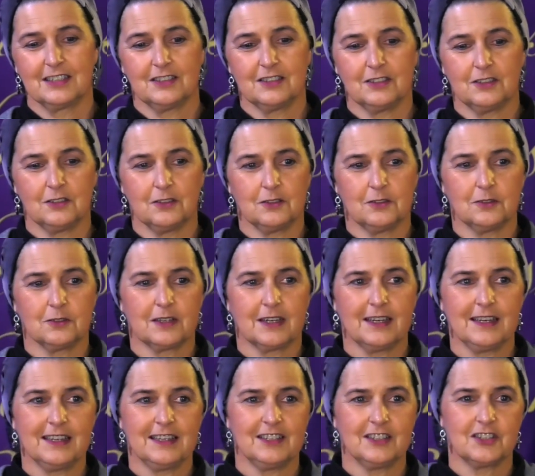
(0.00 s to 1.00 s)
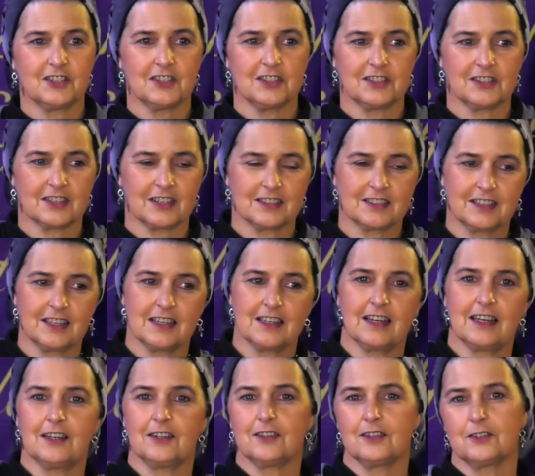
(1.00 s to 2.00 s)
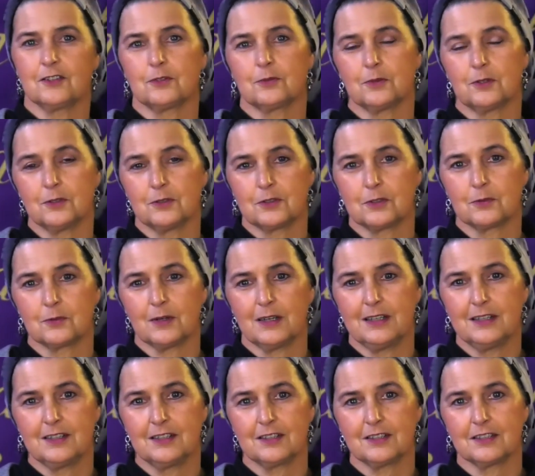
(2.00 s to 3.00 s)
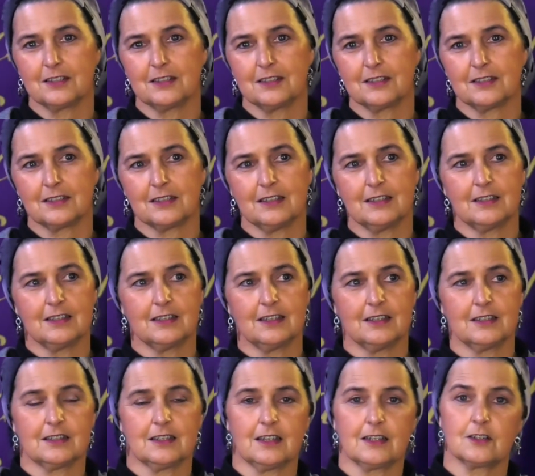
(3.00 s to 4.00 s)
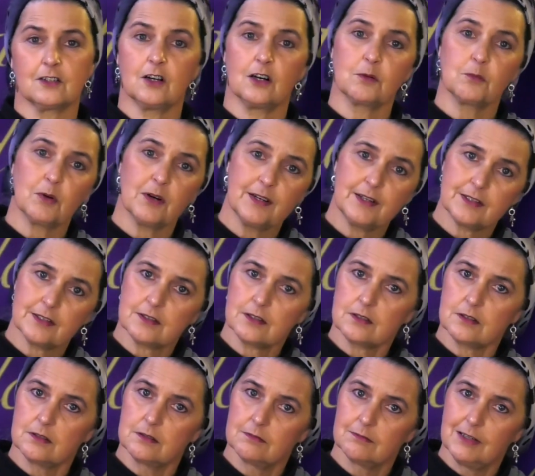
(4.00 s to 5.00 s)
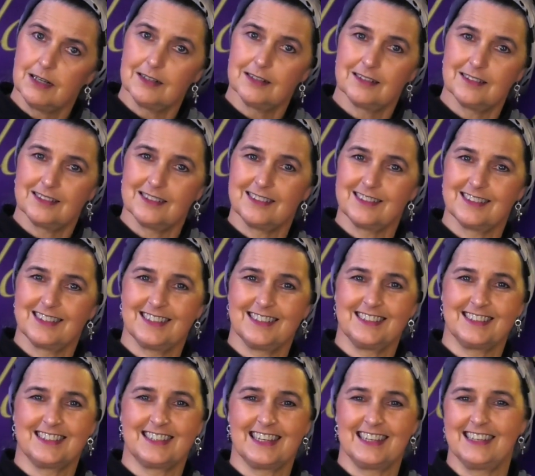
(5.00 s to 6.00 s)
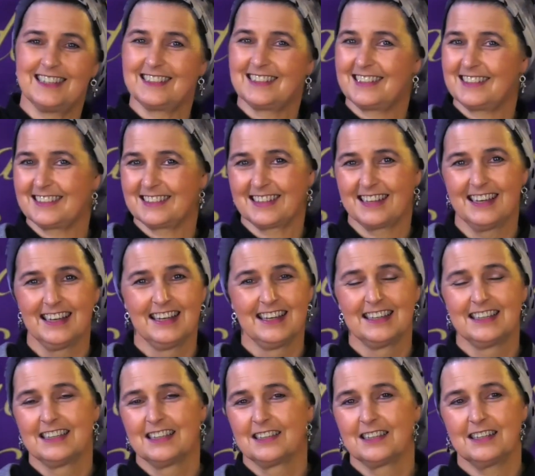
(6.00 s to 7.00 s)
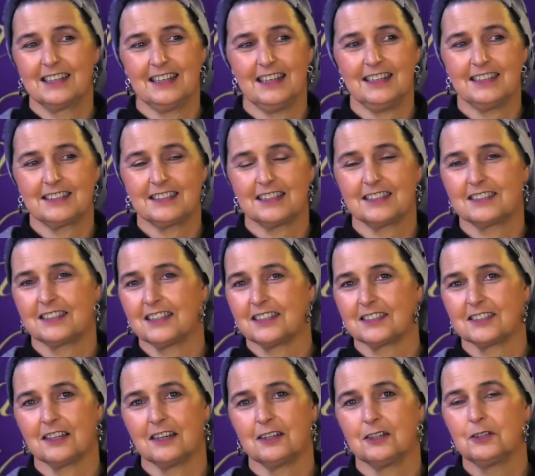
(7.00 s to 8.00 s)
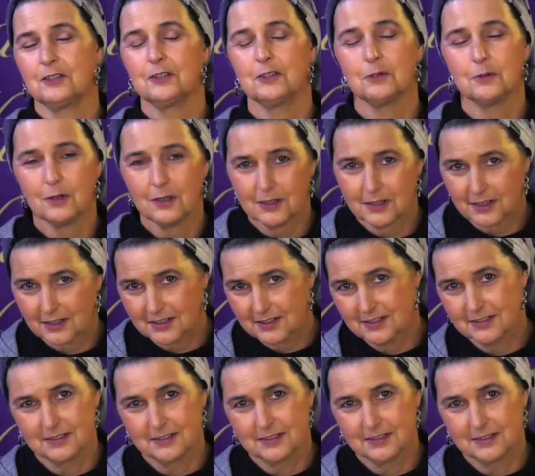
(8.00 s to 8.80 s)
You can't just set out on the road to righteousness and take long breaks. It says that's not who you are.